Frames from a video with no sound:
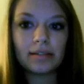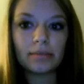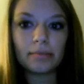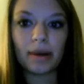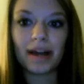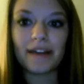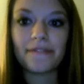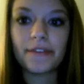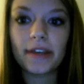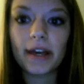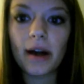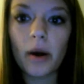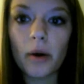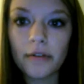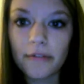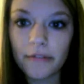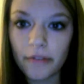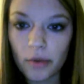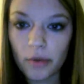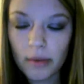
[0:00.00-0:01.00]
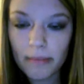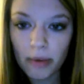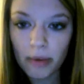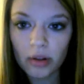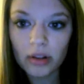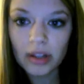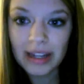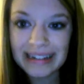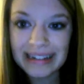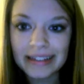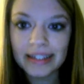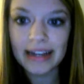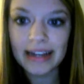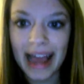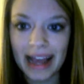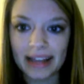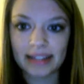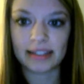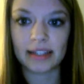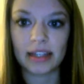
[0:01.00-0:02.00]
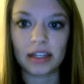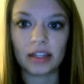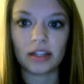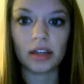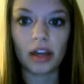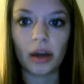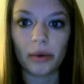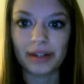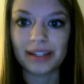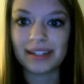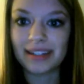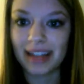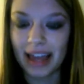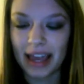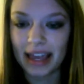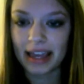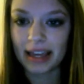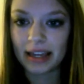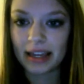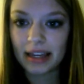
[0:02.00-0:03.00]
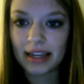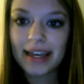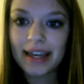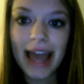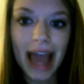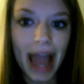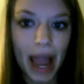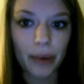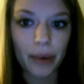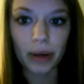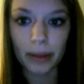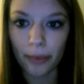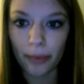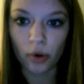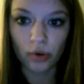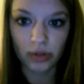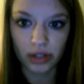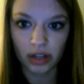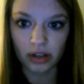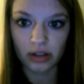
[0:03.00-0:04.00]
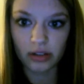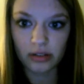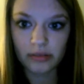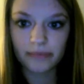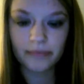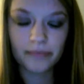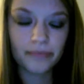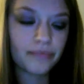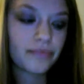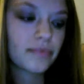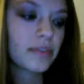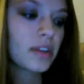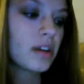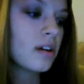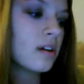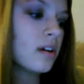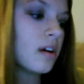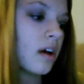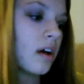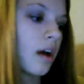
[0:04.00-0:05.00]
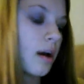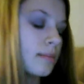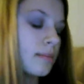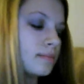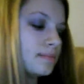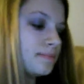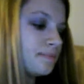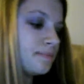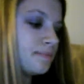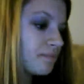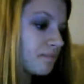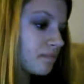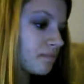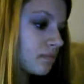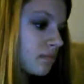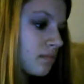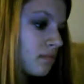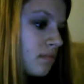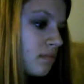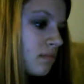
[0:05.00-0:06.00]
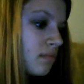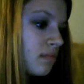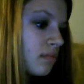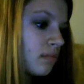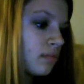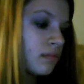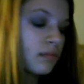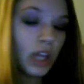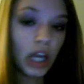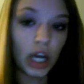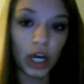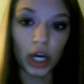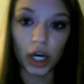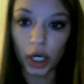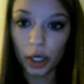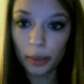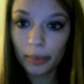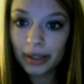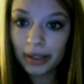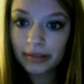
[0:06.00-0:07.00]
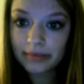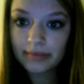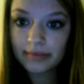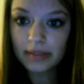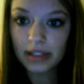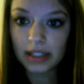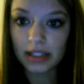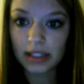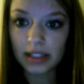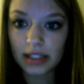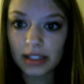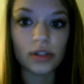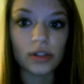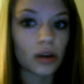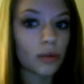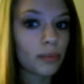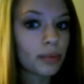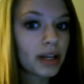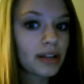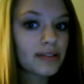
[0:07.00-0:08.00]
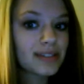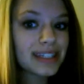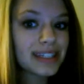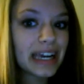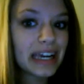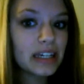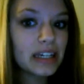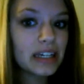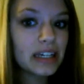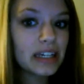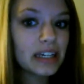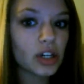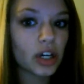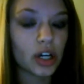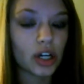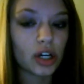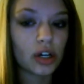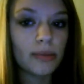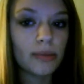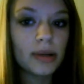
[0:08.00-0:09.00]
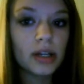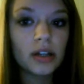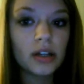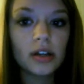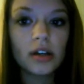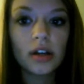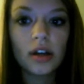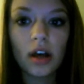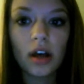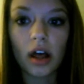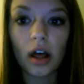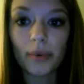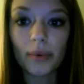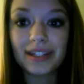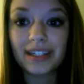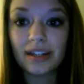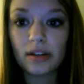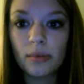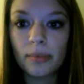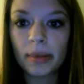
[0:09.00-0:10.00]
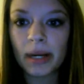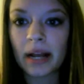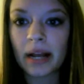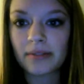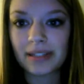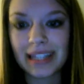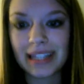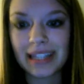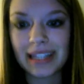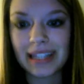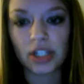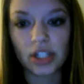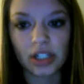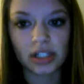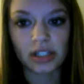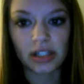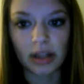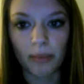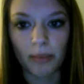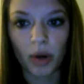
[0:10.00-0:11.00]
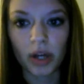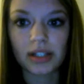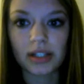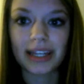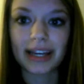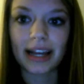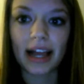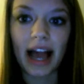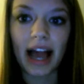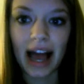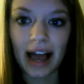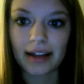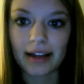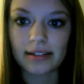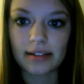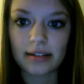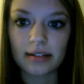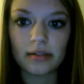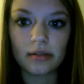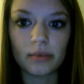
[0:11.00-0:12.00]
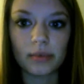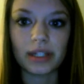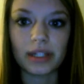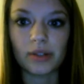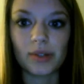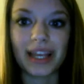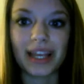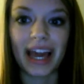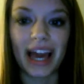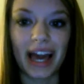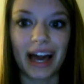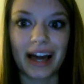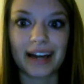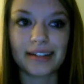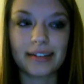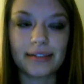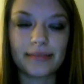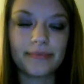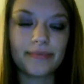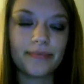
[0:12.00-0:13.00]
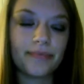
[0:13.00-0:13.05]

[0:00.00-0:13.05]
But if you're going for the more London accent, you're going to say Harry Potter. Herb, so don't pronounce the H, herb. We do pronounce the H in some words, like hat. We do say hat.